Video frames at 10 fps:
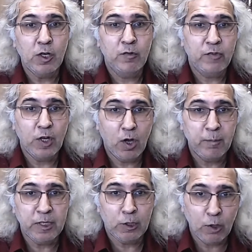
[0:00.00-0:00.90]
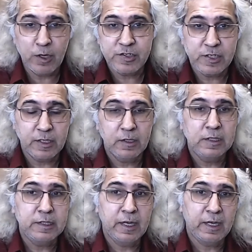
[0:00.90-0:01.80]
phenomenological
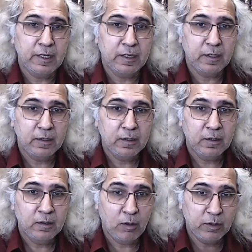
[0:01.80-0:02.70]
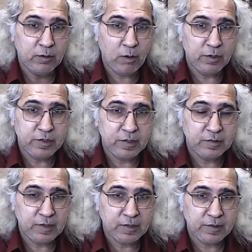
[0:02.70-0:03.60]
take on
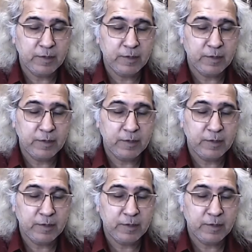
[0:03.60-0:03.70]
consciousness.